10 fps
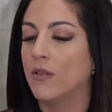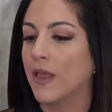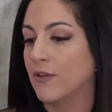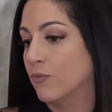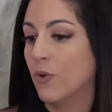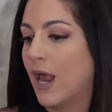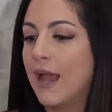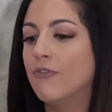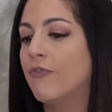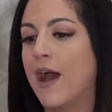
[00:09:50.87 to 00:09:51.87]
like what
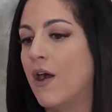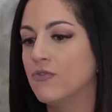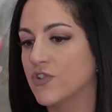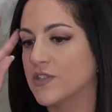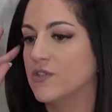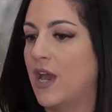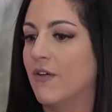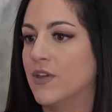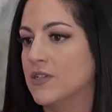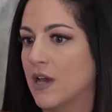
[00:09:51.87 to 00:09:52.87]
I found just
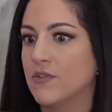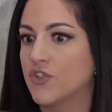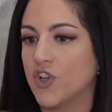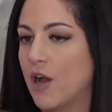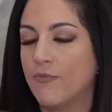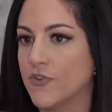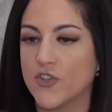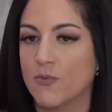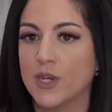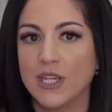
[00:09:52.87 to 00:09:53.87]
having done this job for so many